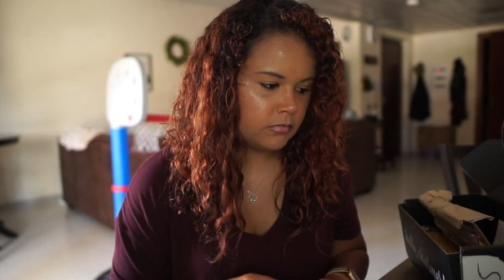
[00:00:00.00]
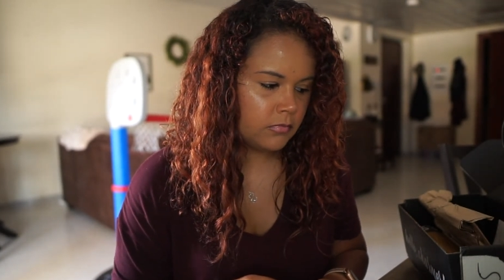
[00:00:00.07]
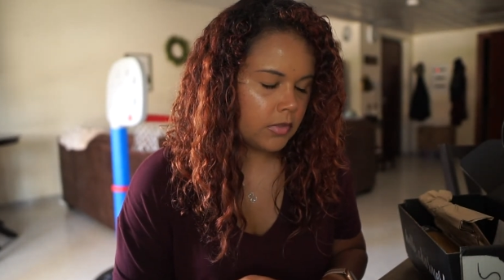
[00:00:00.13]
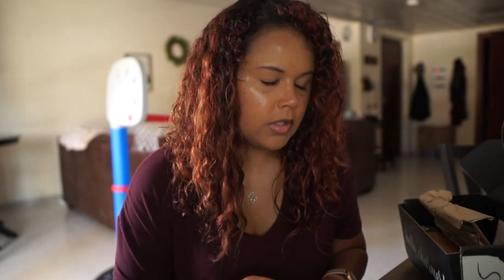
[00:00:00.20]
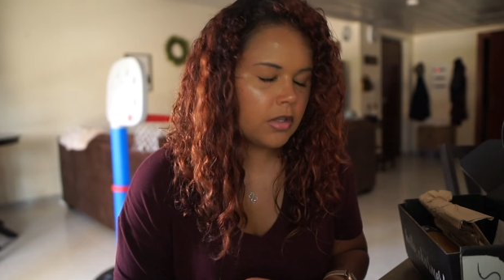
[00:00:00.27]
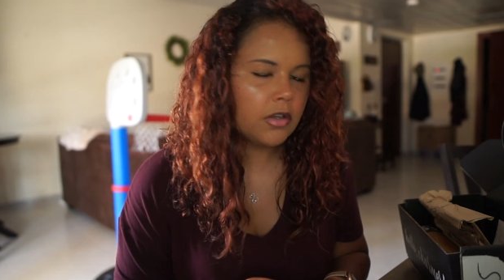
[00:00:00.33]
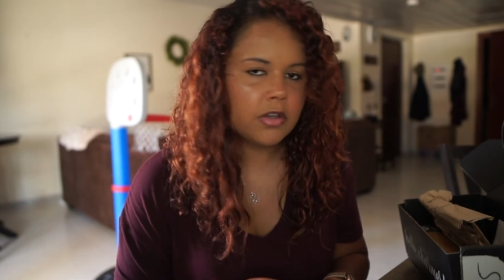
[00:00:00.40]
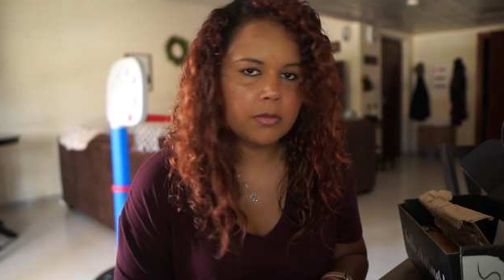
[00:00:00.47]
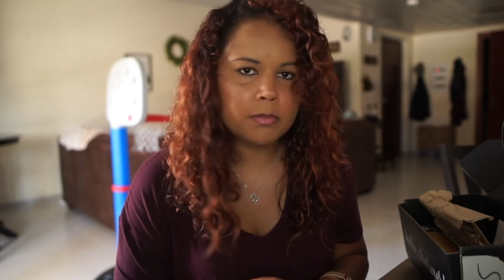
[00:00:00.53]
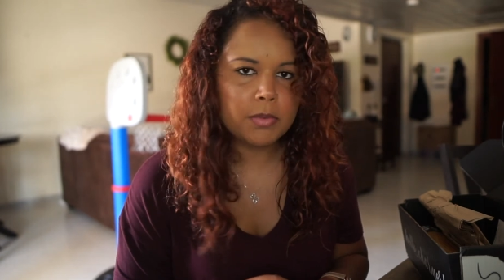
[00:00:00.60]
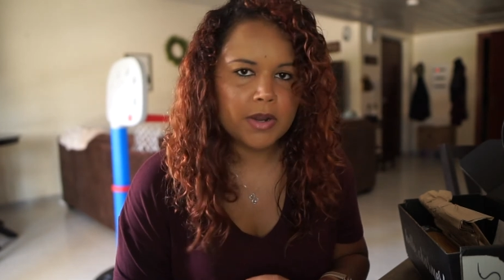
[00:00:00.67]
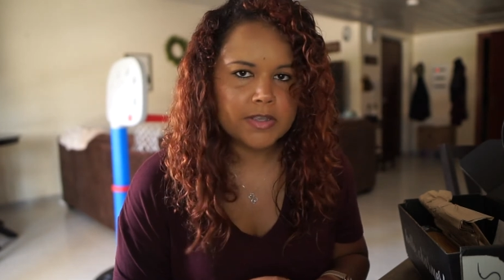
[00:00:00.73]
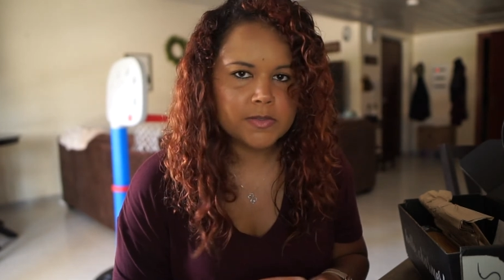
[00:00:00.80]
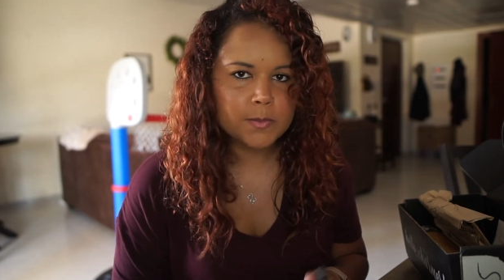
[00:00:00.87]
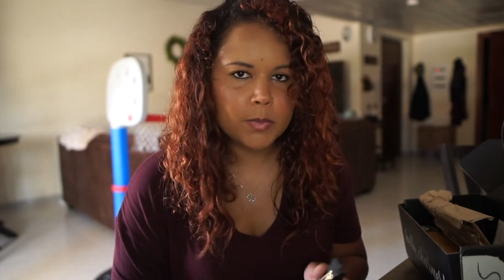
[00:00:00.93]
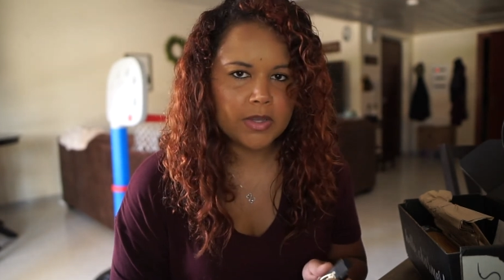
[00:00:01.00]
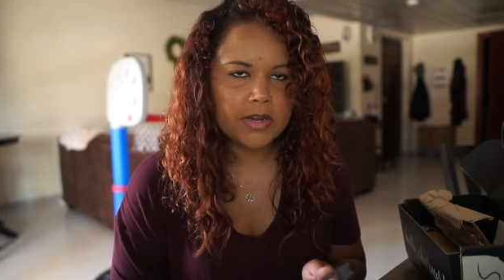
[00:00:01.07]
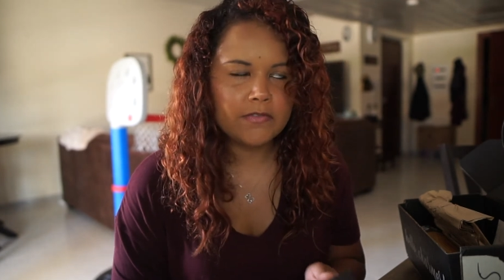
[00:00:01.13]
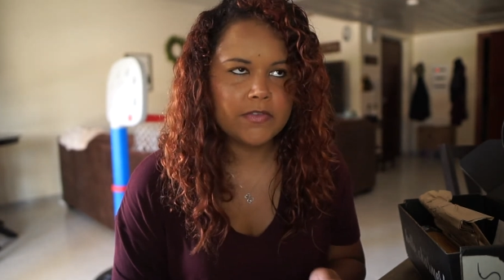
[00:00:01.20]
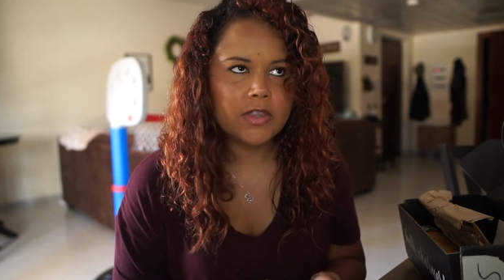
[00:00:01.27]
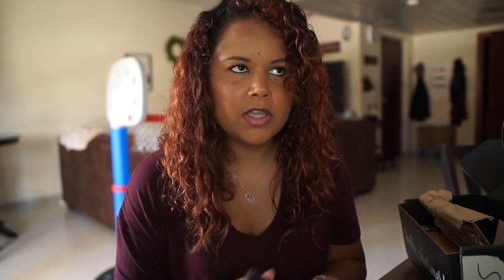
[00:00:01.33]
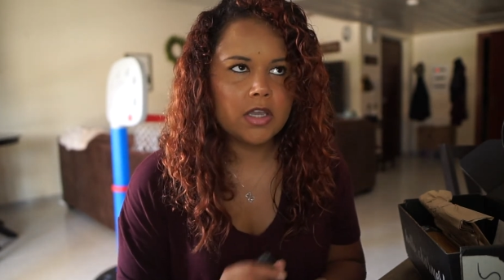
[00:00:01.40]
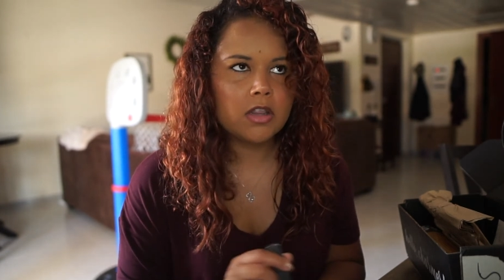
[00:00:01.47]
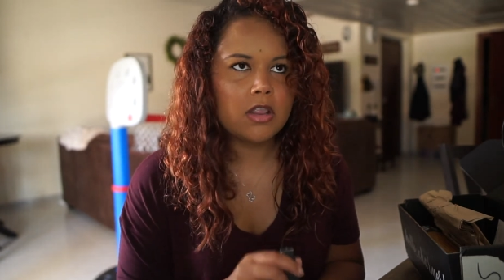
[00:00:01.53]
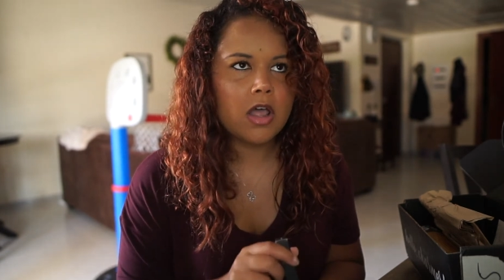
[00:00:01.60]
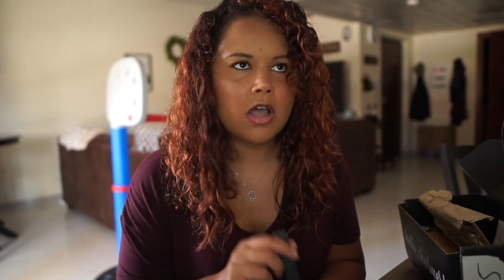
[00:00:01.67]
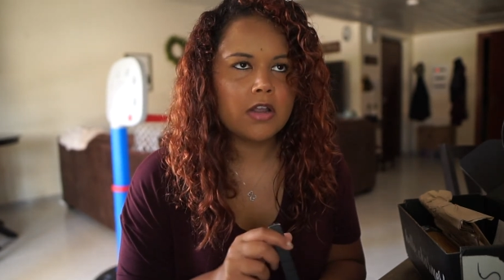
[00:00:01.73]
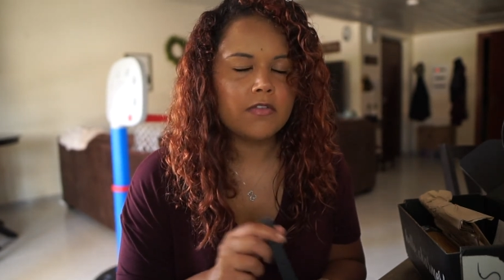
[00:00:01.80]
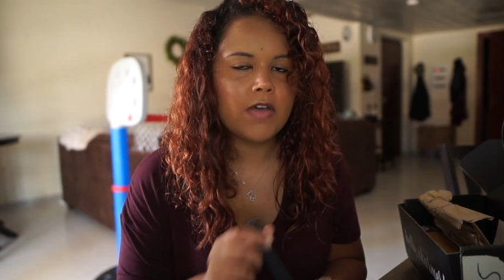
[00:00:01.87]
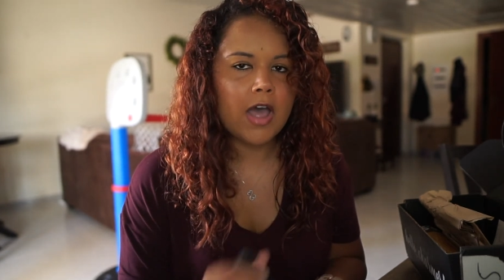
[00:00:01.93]
like a good price point. I feel like a
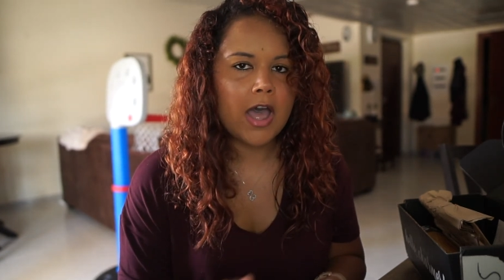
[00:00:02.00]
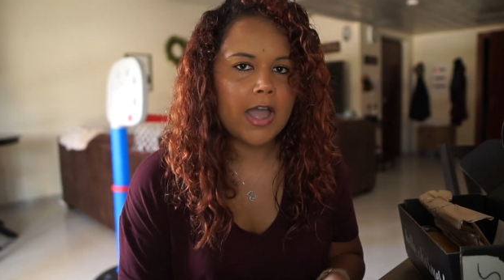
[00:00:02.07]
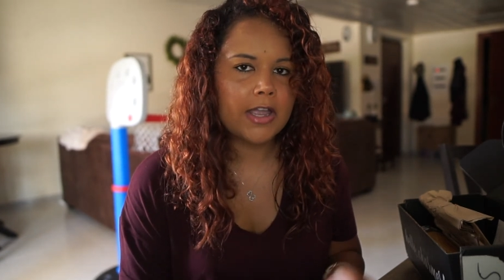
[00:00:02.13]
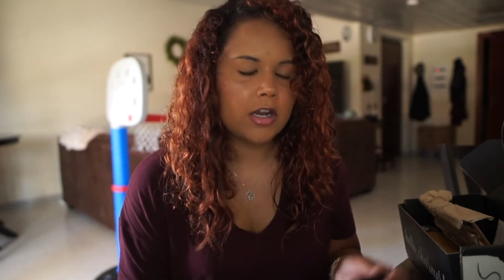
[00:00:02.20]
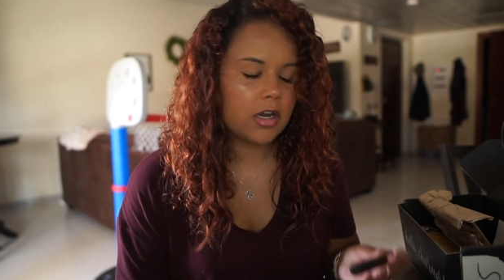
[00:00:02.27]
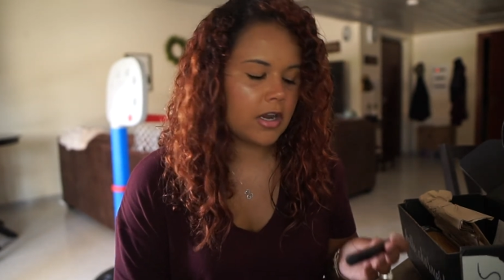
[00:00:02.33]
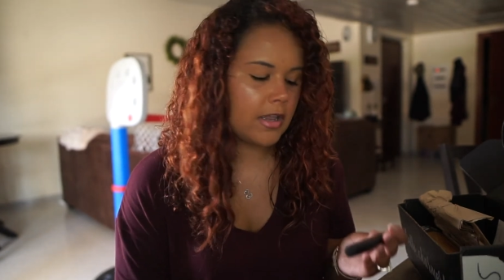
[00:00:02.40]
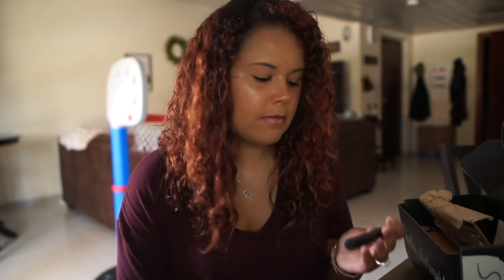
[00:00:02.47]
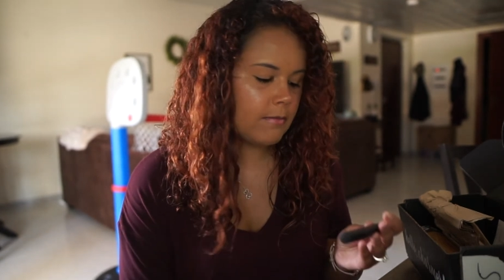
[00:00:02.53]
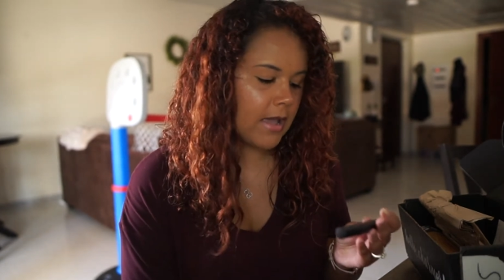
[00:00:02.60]
lot of higher end